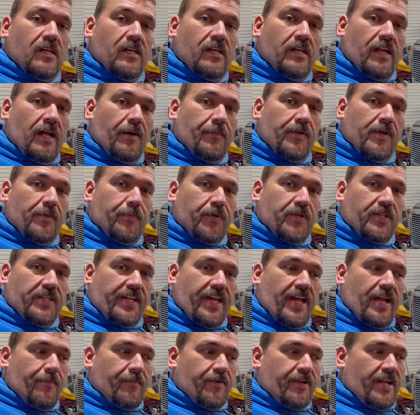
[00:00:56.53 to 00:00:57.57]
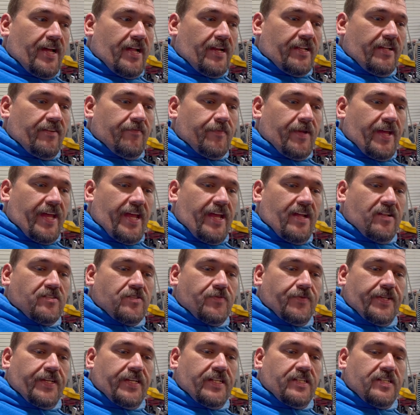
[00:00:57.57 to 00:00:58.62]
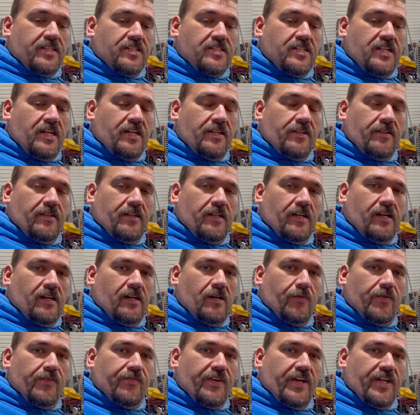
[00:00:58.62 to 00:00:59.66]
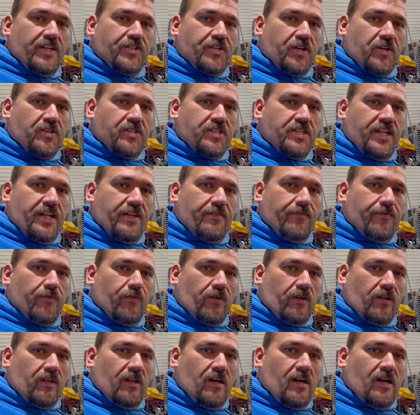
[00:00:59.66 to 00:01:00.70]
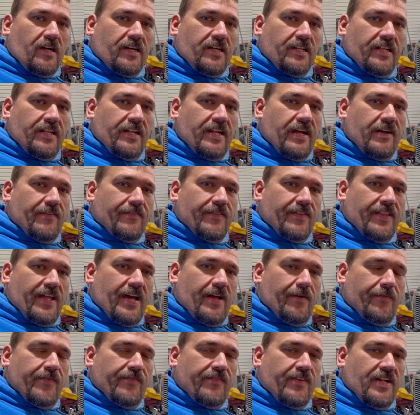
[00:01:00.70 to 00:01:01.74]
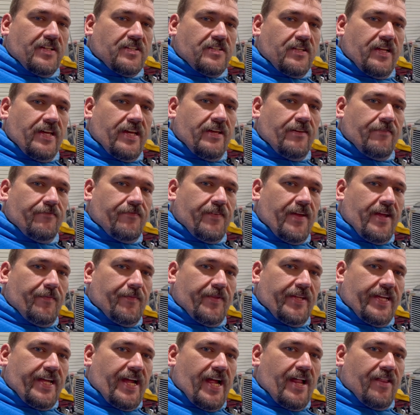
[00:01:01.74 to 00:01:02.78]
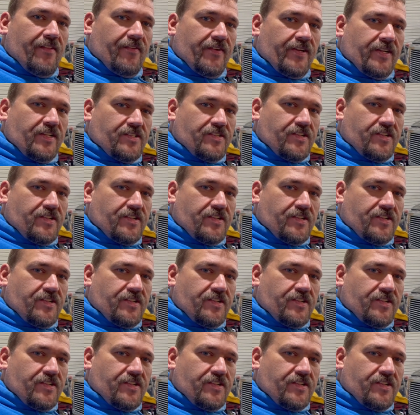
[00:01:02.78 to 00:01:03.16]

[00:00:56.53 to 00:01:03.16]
I'm going to put the camera down and give him a hand so we can get this done. We've got church today at 4 o'clock, and then after that, we've got a family gathering.